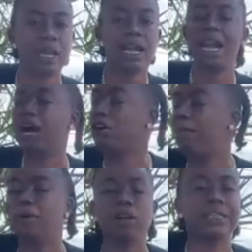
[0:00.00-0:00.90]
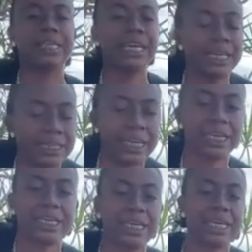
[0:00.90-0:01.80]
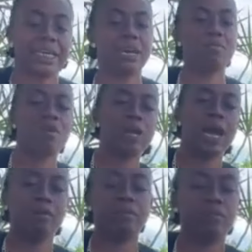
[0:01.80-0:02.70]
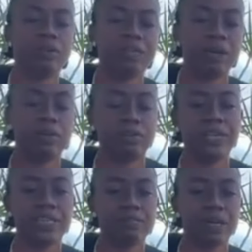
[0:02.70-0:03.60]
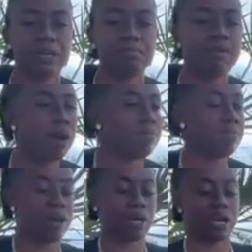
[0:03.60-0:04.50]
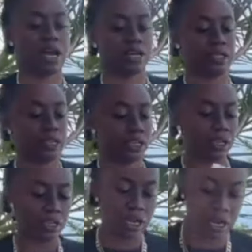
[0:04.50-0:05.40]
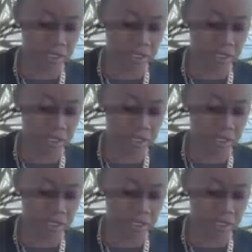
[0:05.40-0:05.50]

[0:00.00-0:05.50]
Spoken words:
Lock up on a thinking gate them on have in front of your face, man. Bumbo clot. No,